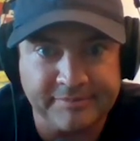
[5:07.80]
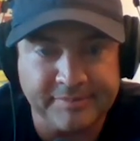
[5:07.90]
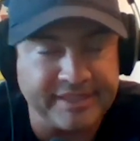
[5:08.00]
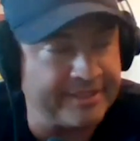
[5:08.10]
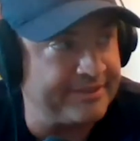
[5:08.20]

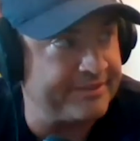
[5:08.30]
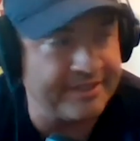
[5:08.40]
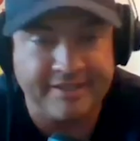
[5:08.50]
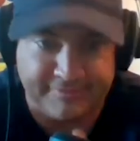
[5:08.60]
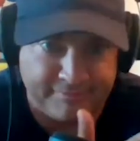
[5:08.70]
because
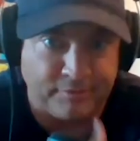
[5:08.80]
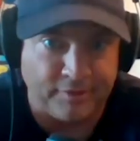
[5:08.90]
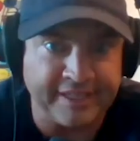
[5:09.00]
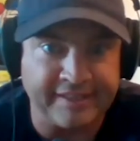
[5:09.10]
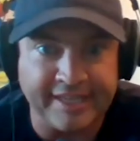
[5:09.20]
of
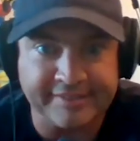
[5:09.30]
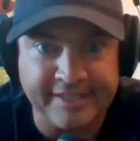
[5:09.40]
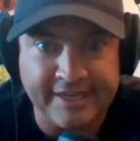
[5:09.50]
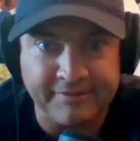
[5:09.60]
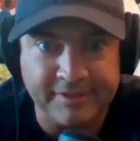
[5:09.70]
working last
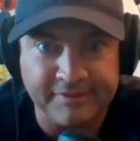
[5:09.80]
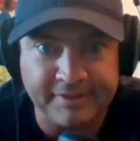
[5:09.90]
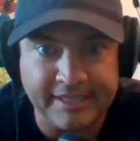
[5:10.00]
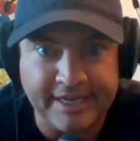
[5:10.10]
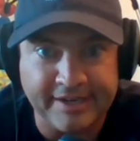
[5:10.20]
night when
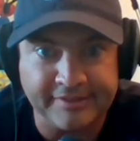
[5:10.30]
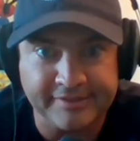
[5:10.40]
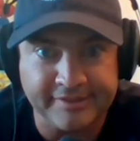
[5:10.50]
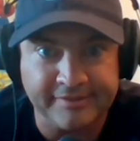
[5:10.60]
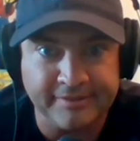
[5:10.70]
they aired.
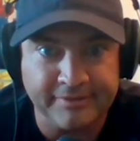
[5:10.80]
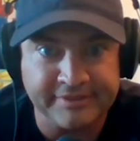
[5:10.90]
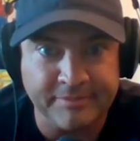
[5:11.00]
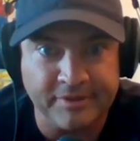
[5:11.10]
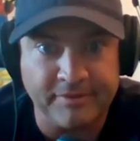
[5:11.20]
So I wasn't
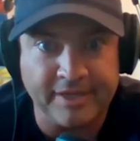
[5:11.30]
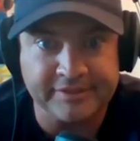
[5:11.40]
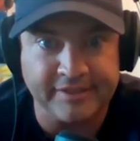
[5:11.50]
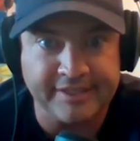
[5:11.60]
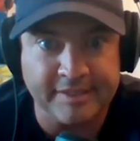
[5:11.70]
able to watch the latest